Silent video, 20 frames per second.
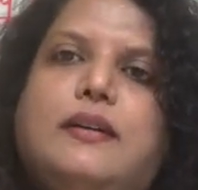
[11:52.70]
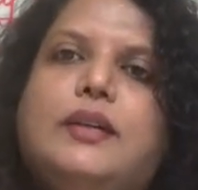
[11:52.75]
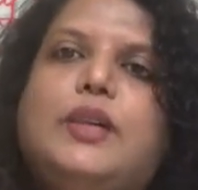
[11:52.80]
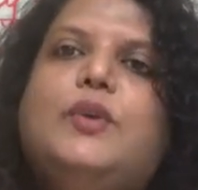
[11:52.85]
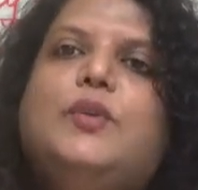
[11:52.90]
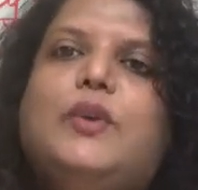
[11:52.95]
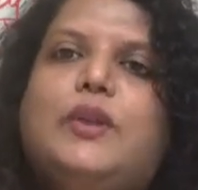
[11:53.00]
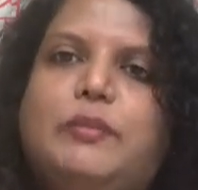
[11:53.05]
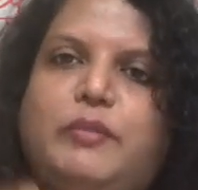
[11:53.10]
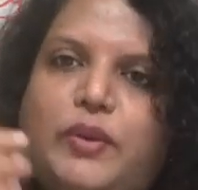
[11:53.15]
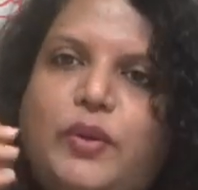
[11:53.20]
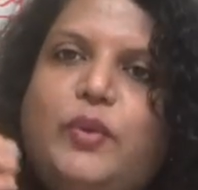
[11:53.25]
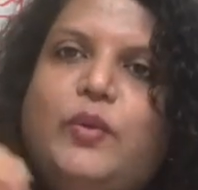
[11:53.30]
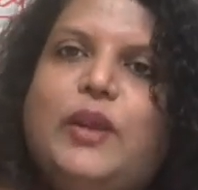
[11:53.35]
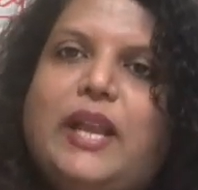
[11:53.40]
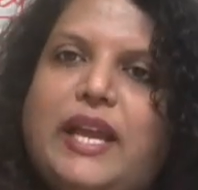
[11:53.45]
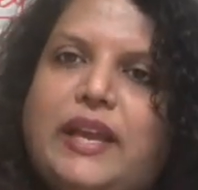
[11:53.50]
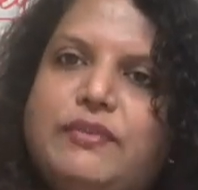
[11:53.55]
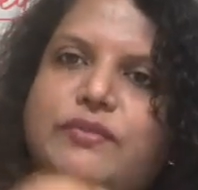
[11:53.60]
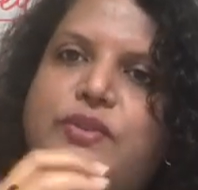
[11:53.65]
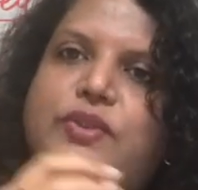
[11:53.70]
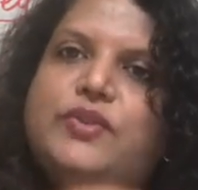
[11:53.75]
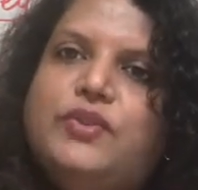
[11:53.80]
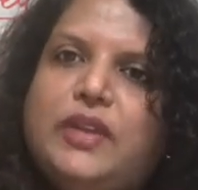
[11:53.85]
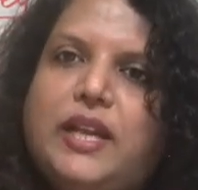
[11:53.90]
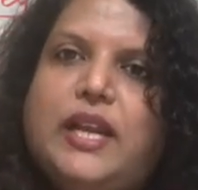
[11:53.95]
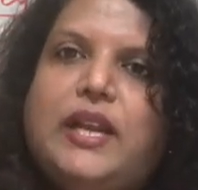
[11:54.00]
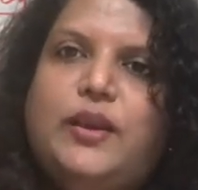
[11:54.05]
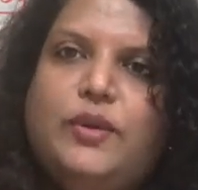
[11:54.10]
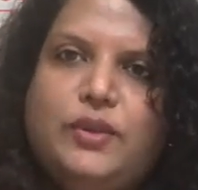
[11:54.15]
you will you will have to
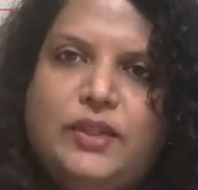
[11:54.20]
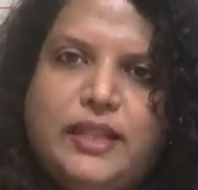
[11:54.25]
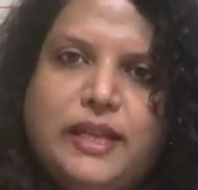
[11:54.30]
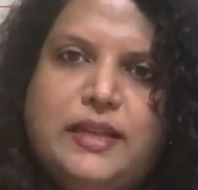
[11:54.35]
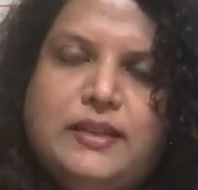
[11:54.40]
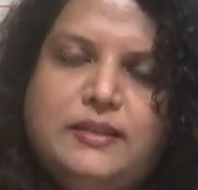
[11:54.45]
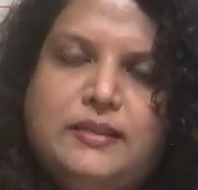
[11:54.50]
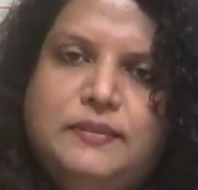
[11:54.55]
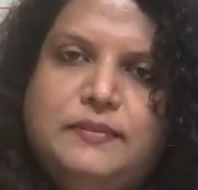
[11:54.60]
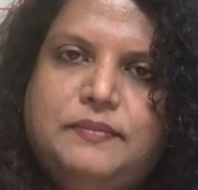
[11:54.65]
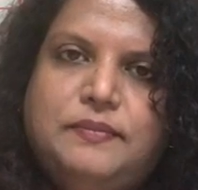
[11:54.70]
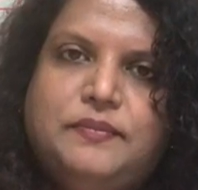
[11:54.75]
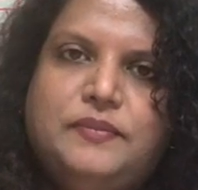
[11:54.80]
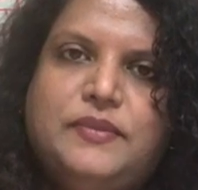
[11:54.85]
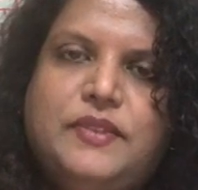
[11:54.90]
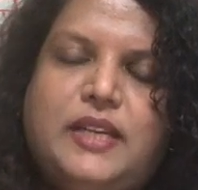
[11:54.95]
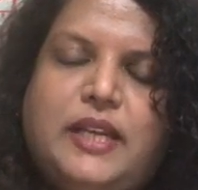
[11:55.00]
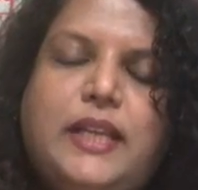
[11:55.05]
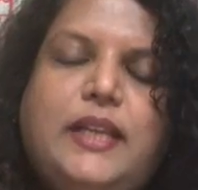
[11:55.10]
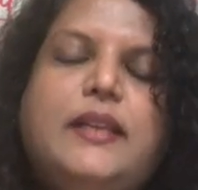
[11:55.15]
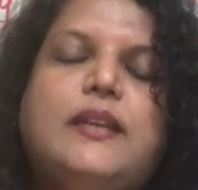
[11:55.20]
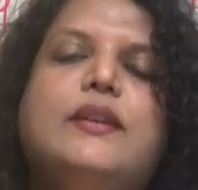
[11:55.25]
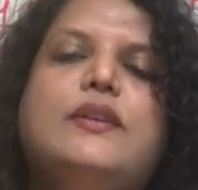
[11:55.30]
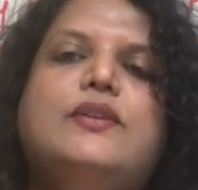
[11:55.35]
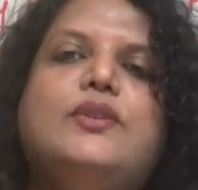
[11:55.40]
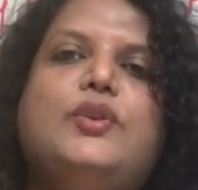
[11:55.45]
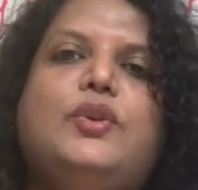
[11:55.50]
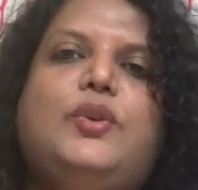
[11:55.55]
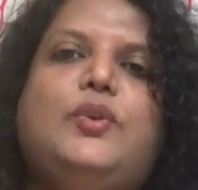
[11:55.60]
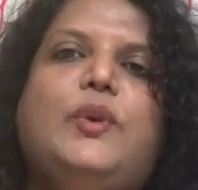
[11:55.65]
rely on that right
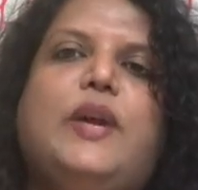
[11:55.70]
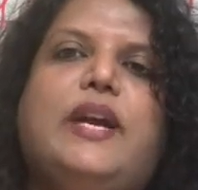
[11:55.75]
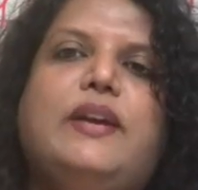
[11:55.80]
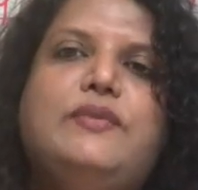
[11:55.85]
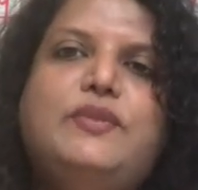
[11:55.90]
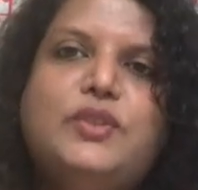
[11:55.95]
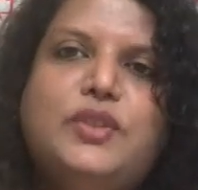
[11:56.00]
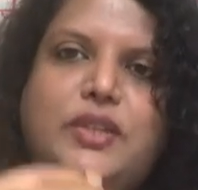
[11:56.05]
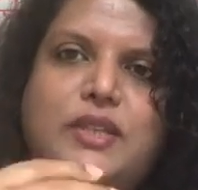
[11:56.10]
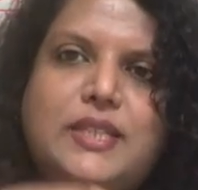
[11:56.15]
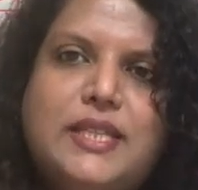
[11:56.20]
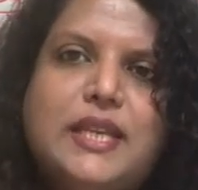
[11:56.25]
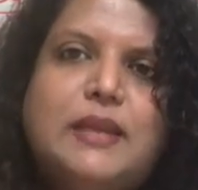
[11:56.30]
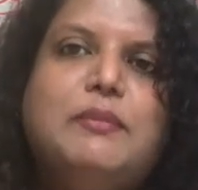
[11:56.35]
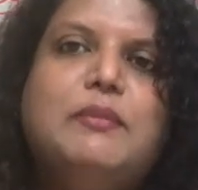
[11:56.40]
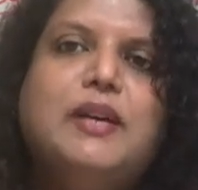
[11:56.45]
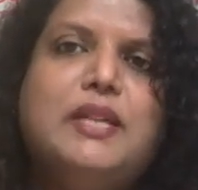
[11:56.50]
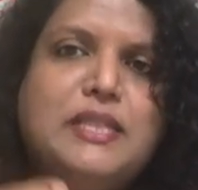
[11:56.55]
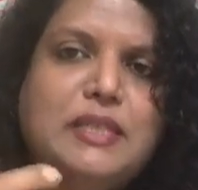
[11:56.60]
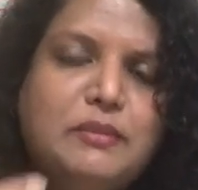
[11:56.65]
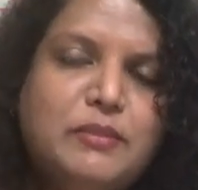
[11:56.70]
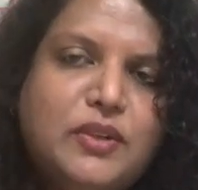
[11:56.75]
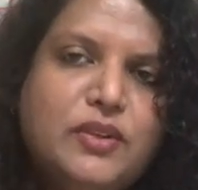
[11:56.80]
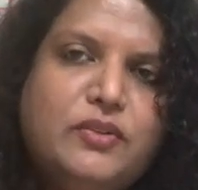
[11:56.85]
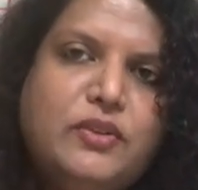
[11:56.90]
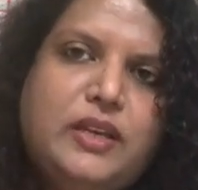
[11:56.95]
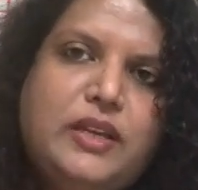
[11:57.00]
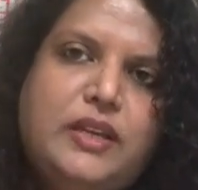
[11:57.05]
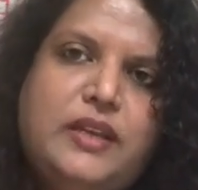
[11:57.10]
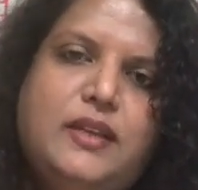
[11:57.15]
so you have to take multiple
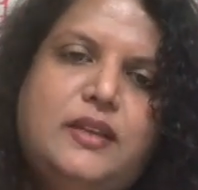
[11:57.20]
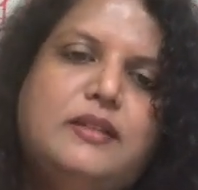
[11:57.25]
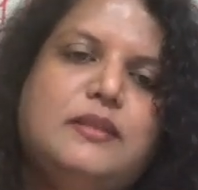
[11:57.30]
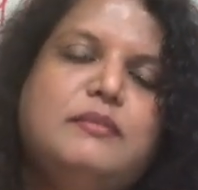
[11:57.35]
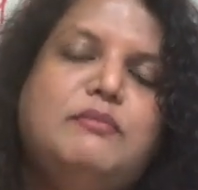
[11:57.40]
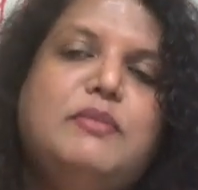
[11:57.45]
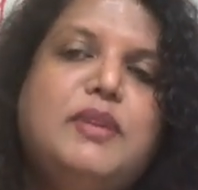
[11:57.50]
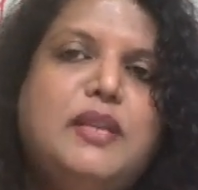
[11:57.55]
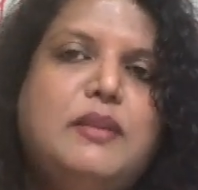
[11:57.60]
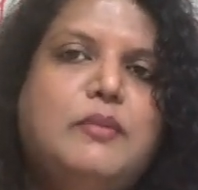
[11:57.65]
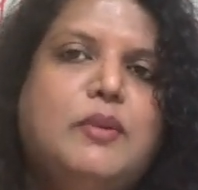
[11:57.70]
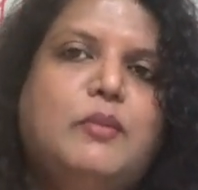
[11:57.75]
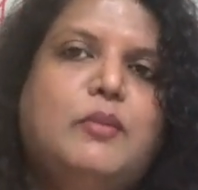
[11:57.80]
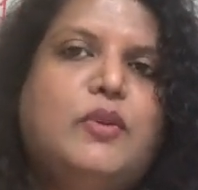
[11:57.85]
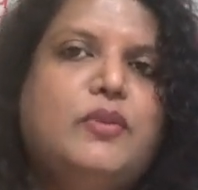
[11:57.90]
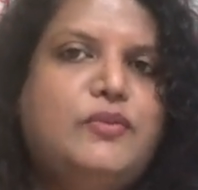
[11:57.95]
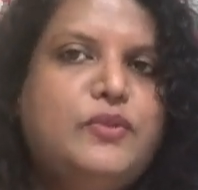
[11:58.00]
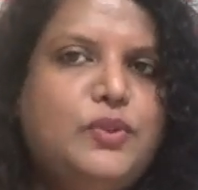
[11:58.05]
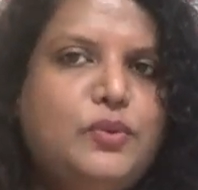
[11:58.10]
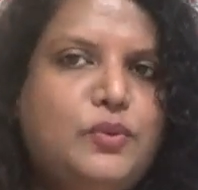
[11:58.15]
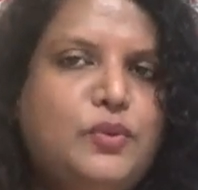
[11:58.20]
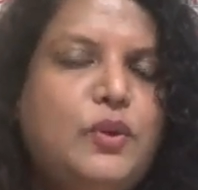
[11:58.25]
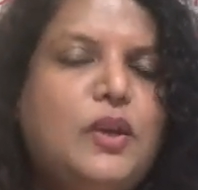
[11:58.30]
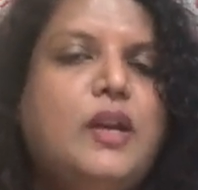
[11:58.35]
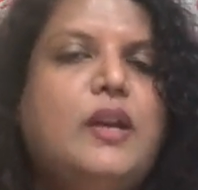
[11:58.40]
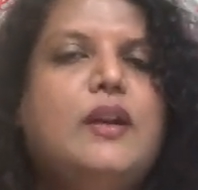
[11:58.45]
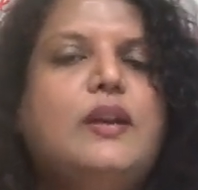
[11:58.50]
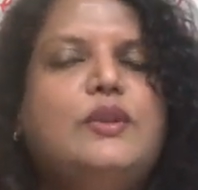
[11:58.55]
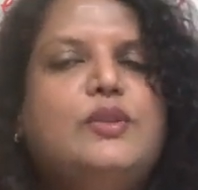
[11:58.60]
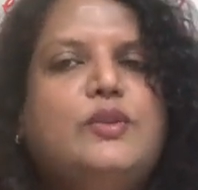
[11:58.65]
readings minimum of two
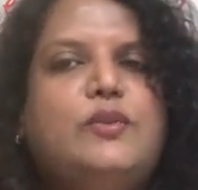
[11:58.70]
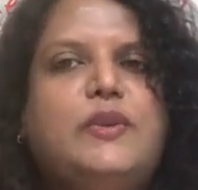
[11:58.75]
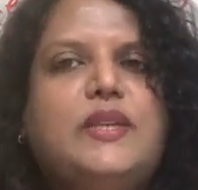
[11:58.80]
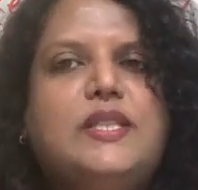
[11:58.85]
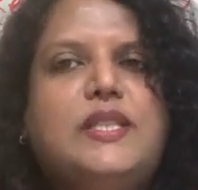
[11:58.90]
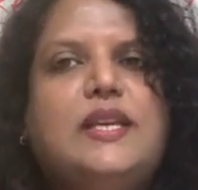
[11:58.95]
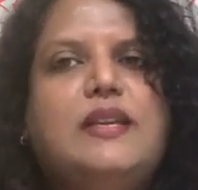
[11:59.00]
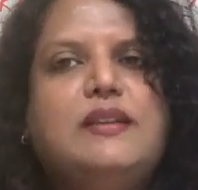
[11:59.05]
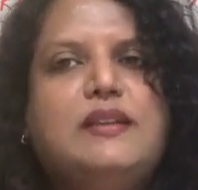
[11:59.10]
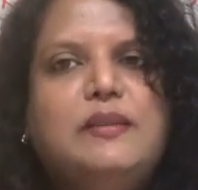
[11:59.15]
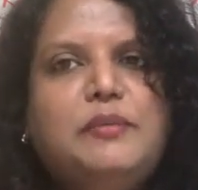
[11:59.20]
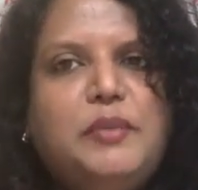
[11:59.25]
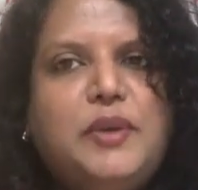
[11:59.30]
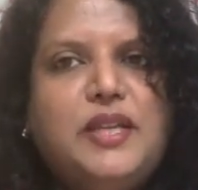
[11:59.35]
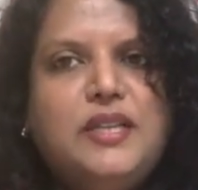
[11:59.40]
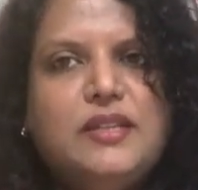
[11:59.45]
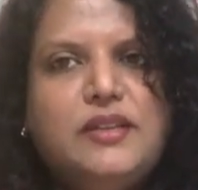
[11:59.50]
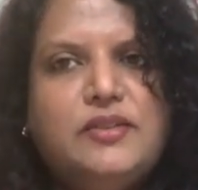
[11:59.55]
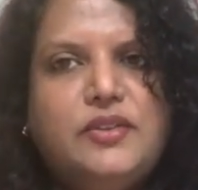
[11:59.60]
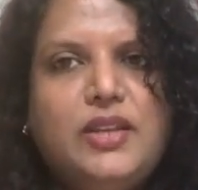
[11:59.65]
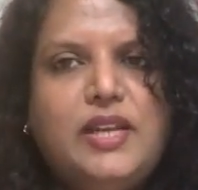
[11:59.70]
so we say repeated